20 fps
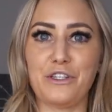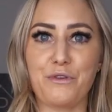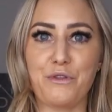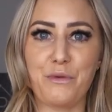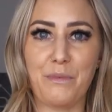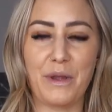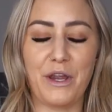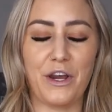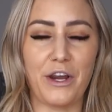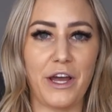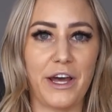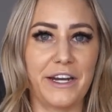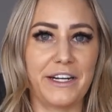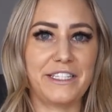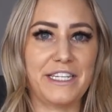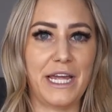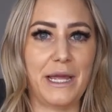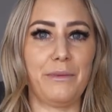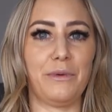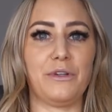to do with the
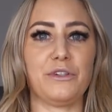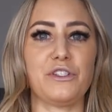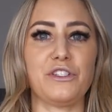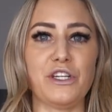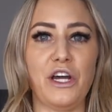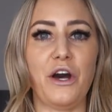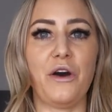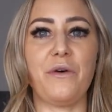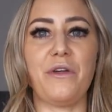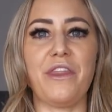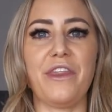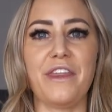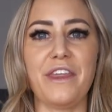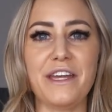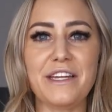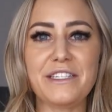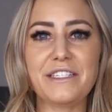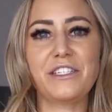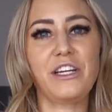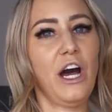periodic table. So
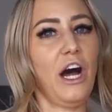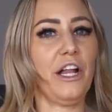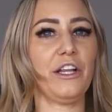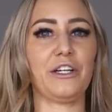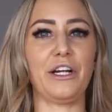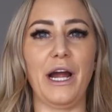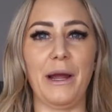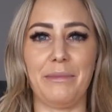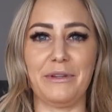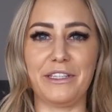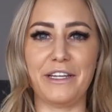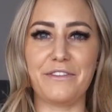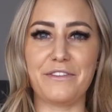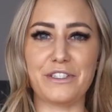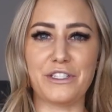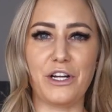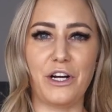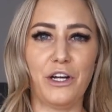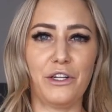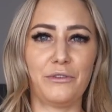this color, I believe,
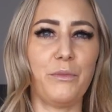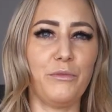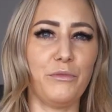is called